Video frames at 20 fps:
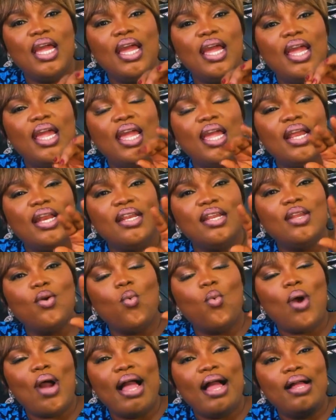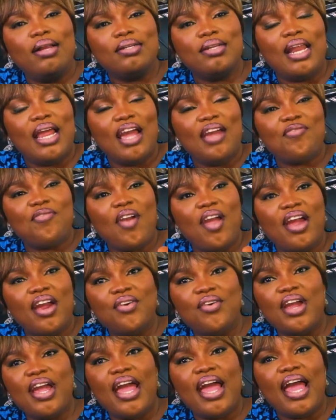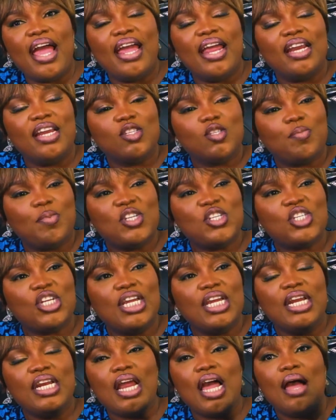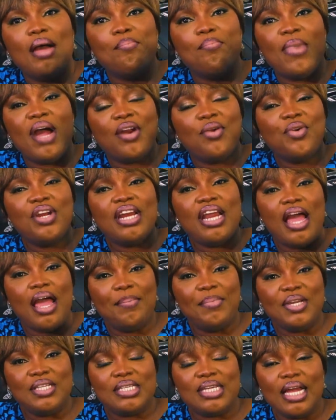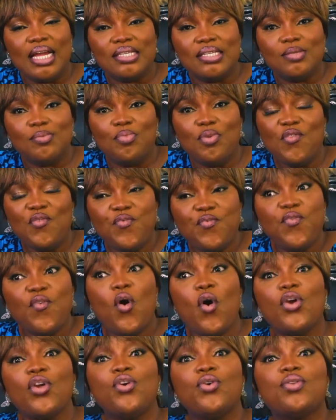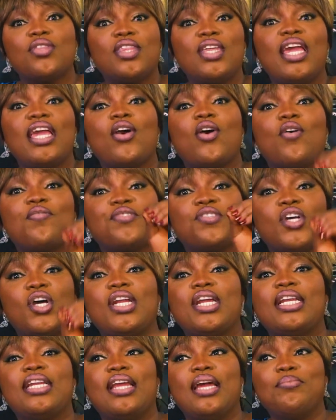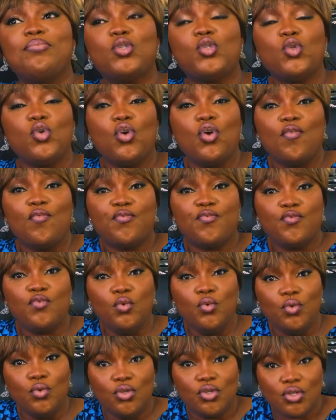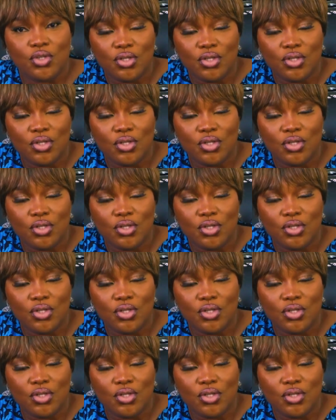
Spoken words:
in the wildlife area, and especially in our marine habitats, before you think of turning them to your food,